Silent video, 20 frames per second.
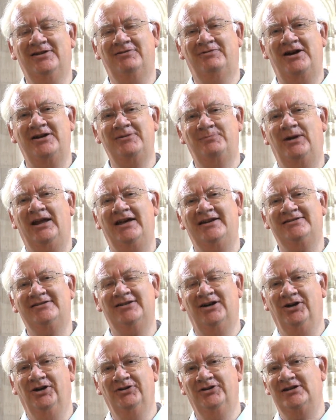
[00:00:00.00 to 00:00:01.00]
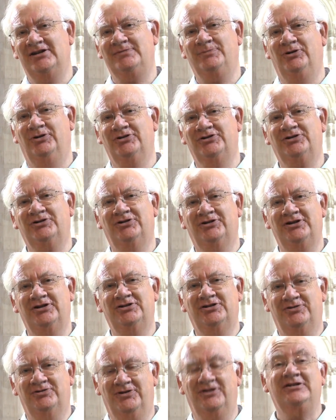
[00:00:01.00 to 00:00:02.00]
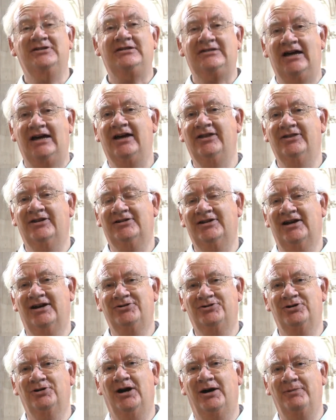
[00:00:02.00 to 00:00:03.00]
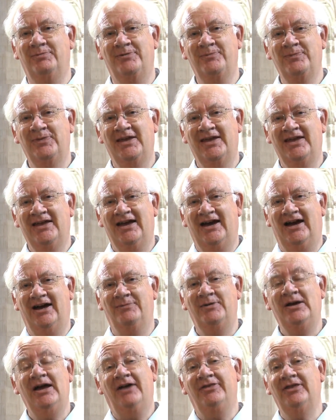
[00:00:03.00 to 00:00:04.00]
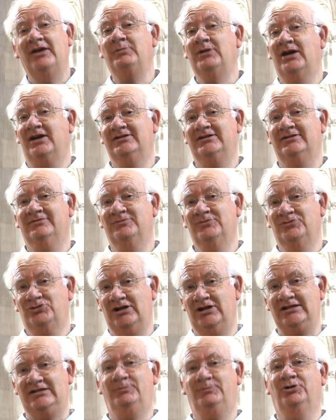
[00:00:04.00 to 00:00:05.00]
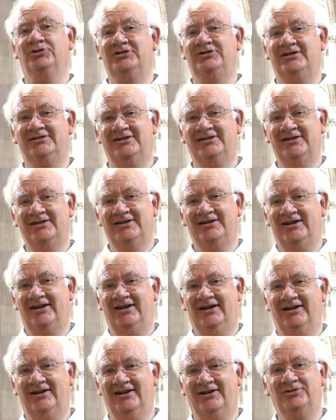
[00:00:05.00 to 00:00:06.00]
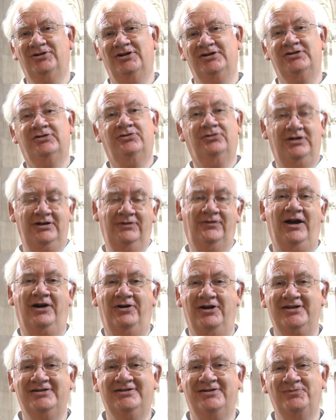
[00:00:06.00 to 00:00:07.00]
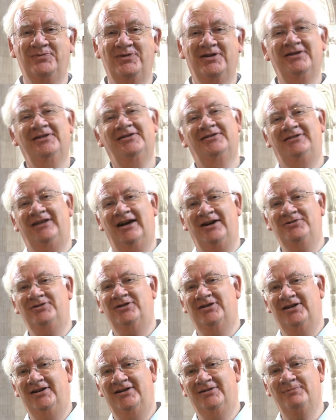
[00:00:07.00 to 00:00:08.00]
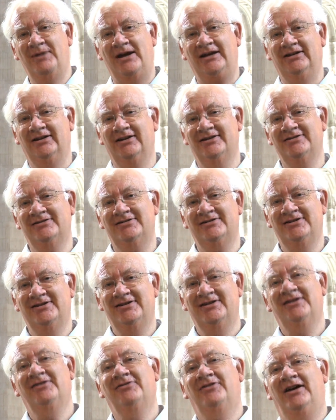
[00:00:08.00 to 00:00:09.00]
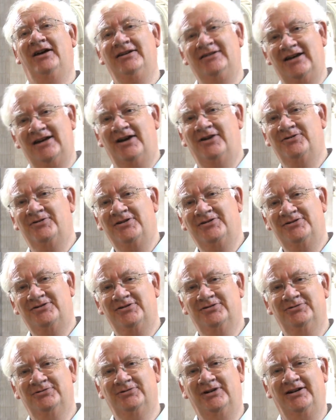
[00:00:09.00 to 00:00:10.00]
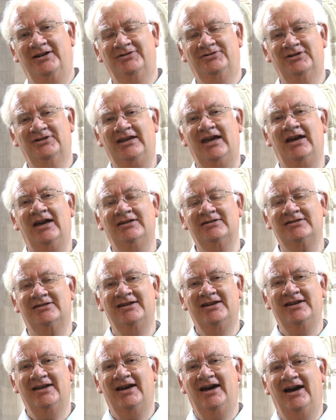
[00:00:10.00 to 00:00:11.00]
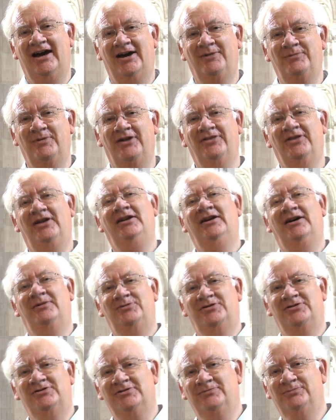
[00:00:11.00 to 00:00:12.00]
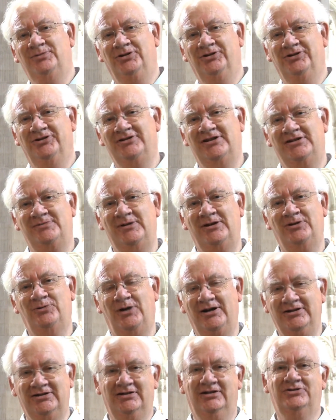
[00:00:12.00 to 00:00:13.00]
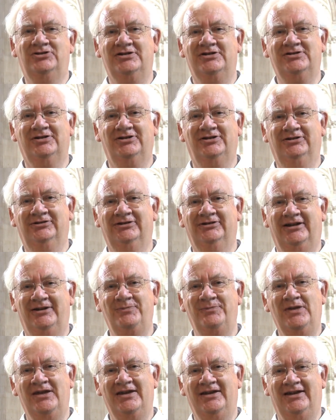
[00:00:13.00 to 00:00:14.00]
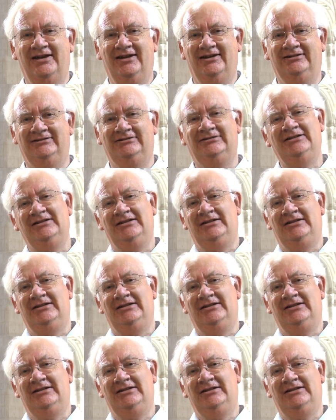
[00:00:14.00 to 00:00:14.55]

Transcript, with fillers: the right place on these boards according to the design that I drew up. Um, and then we had to transport it uh, across three ferries down to the mainland, then down to, uh, to Kent, um, and then up to St Paul's. It's been quite a logistical uh, uh,